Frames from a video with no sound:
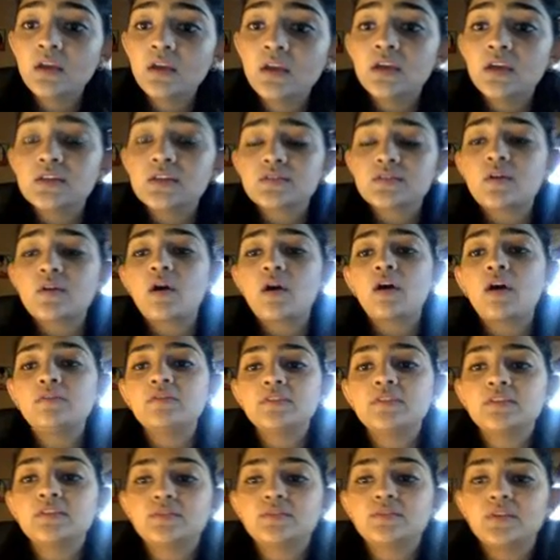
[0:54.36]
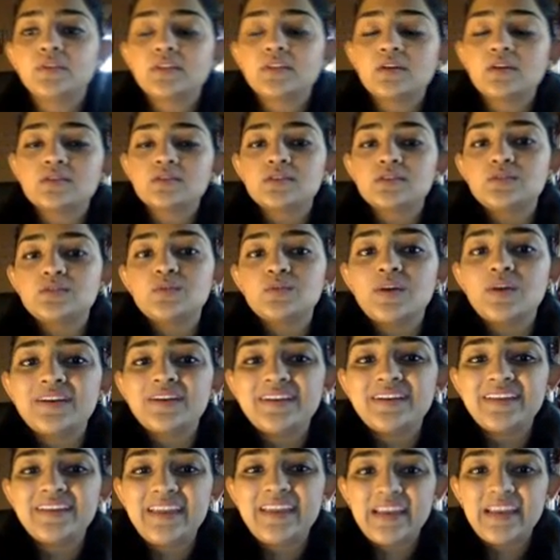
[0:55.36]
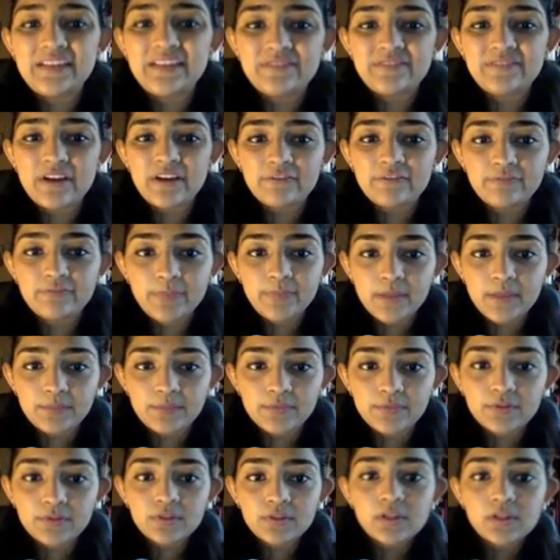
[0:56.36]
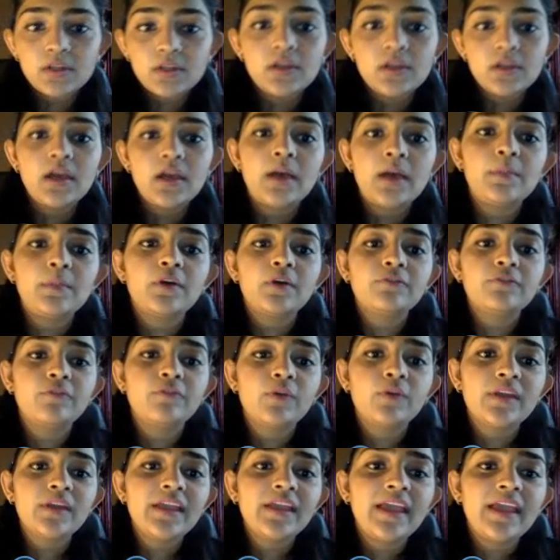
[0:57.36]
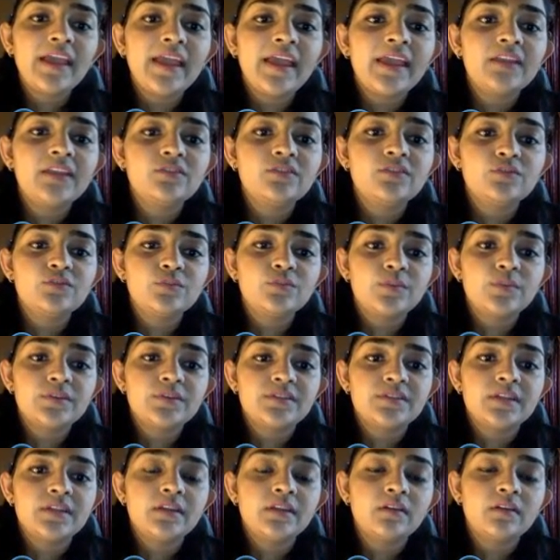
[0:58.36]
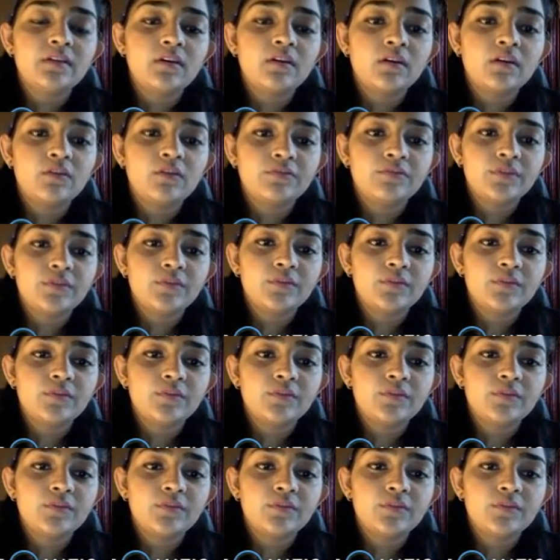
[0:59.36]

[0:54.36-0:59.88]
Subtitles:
So of the 3,285 people, about 48.2% are of the